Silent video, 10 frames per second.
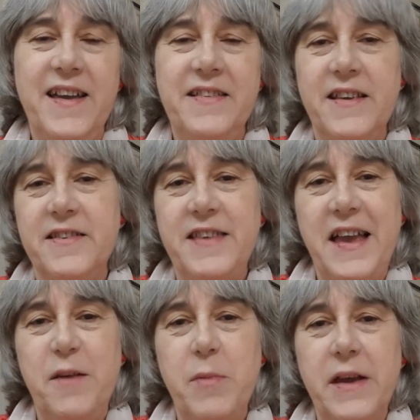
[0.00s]
In this
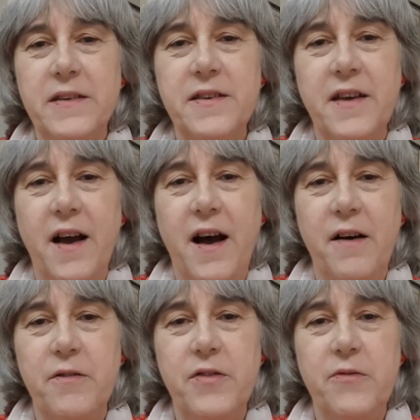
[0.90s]
segment
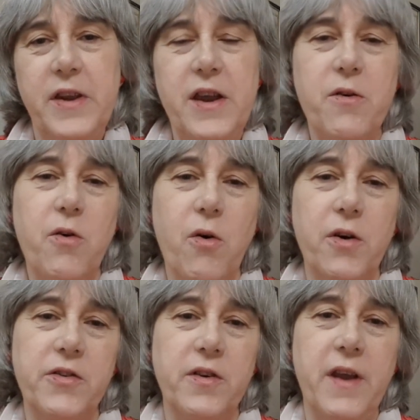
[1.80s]
of the video
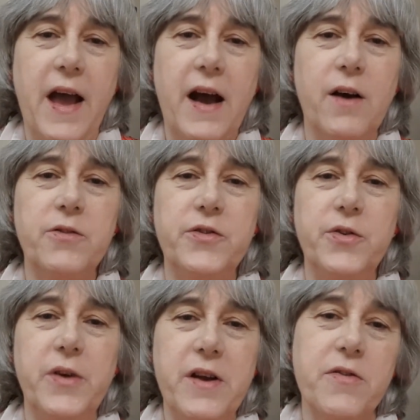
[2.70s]
course on how
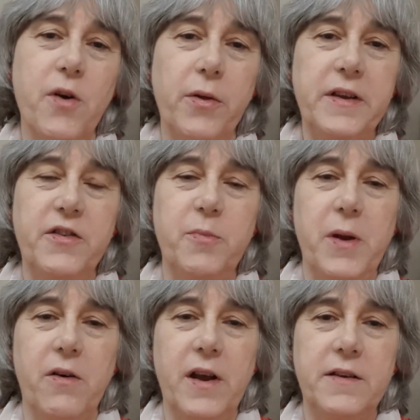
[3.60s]
to hear the Holy
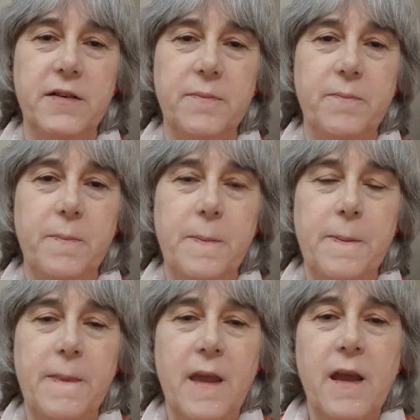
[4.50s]
Spirit,
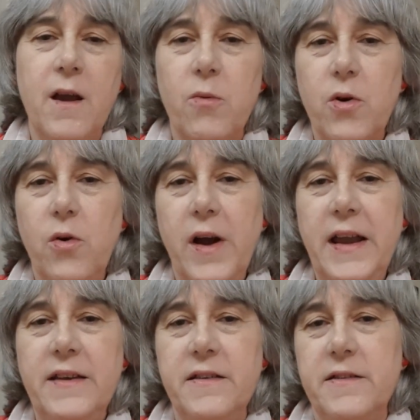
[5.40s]
we're
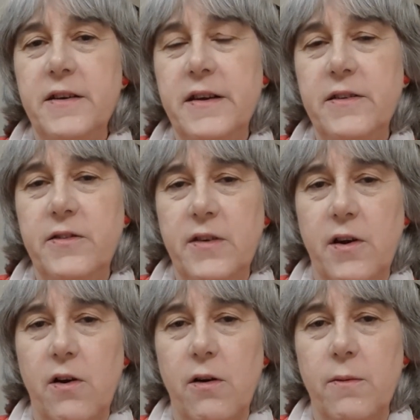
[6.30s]
going to
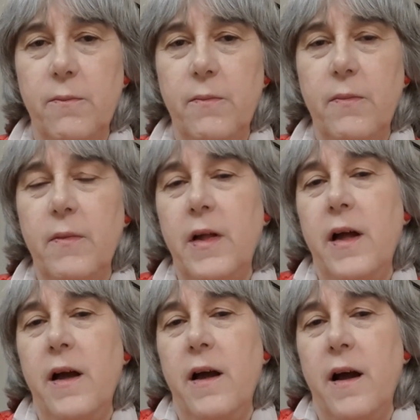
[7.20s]
consider
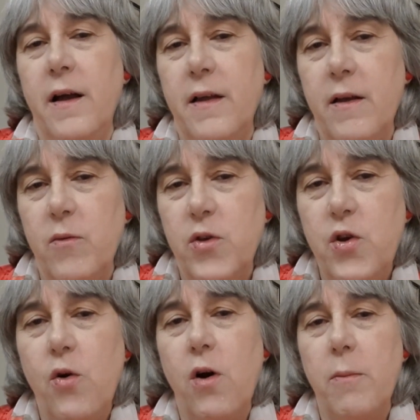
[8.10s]

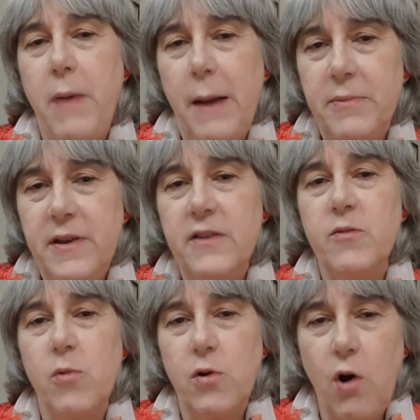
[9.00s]
your
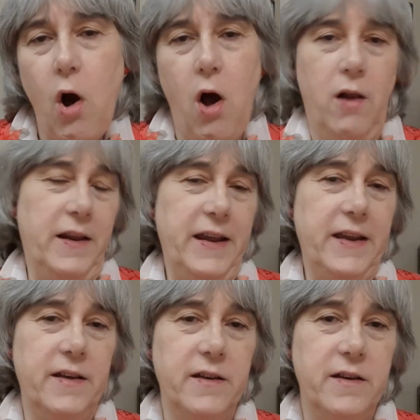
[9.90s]
baptismal
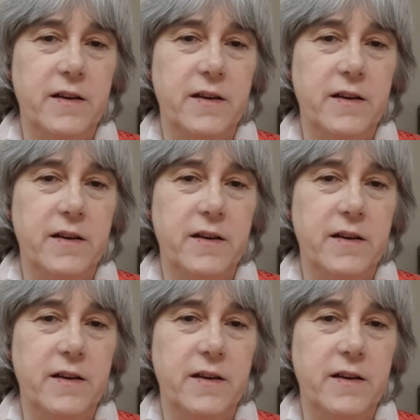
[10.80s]
calling